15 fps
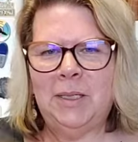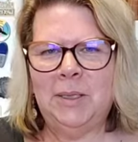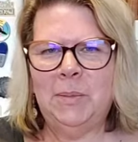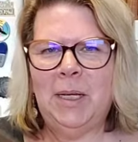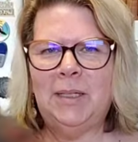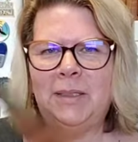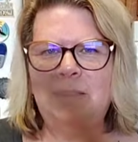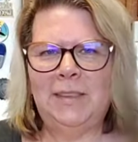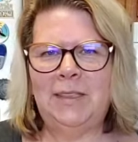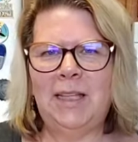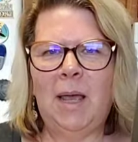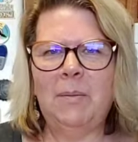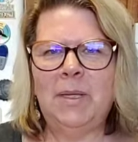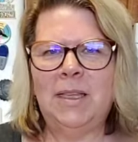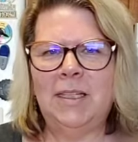about
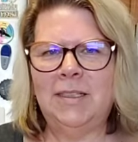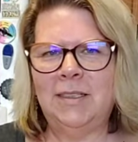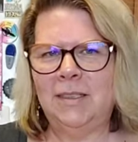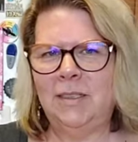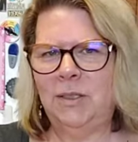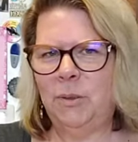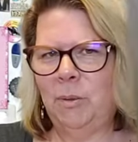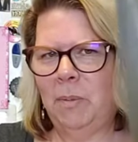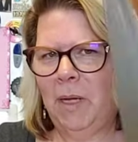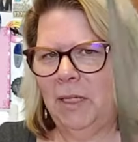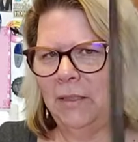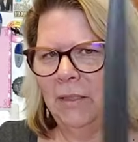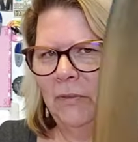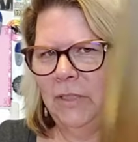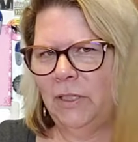stabbing this into a
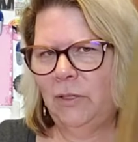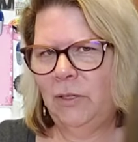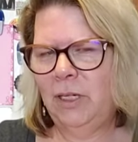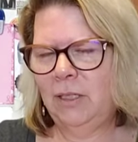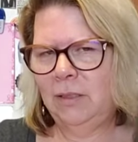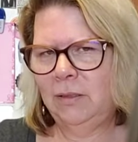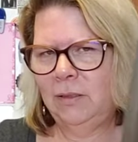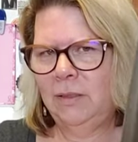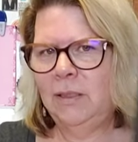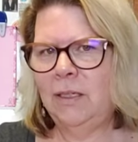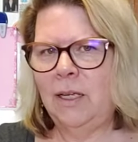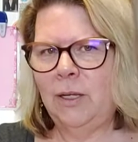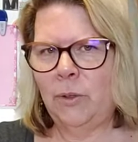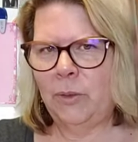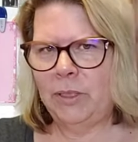box of cereal
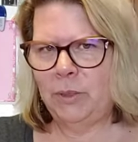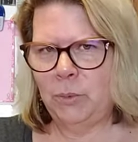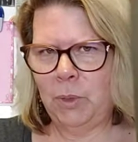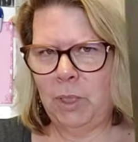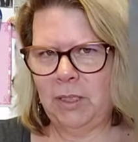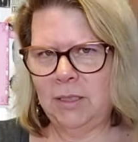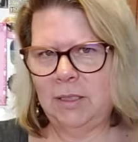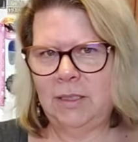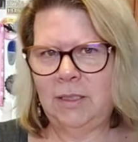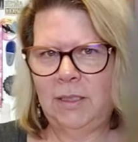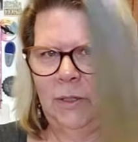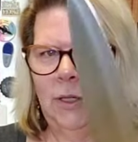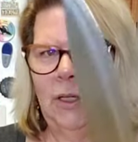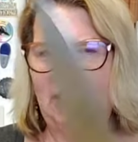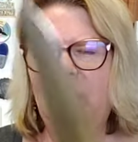and going to work as a
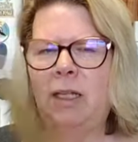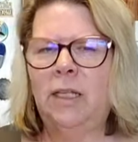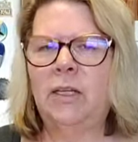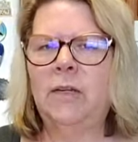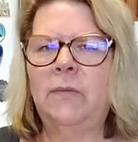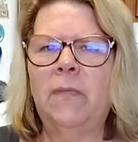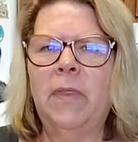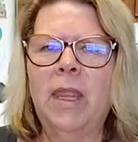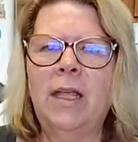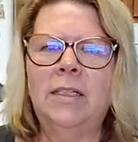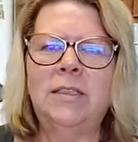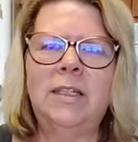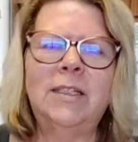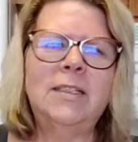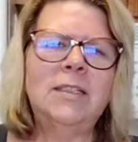serial killer.
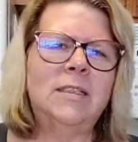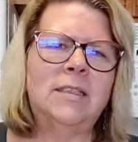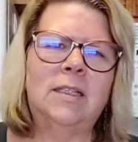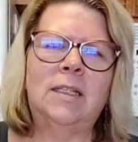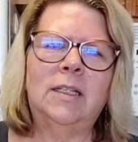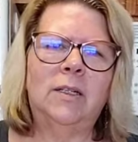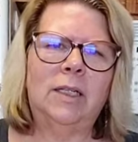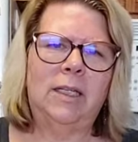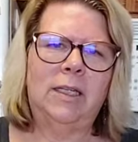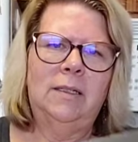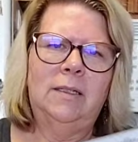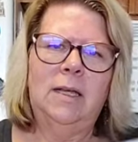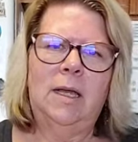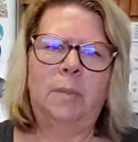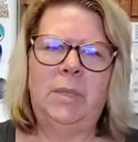So this is clearly
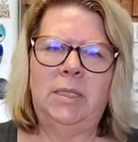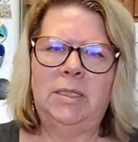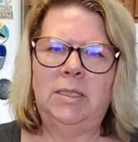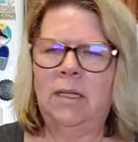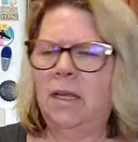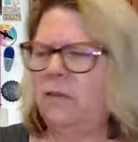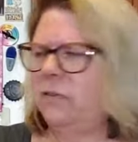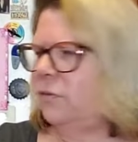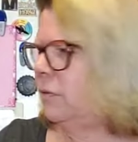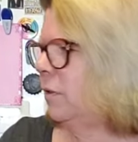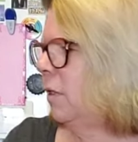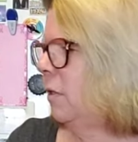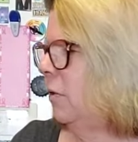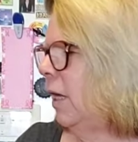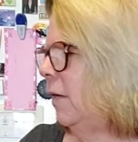a pizza knife.
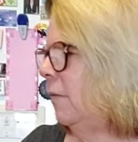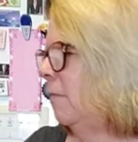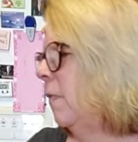Okay,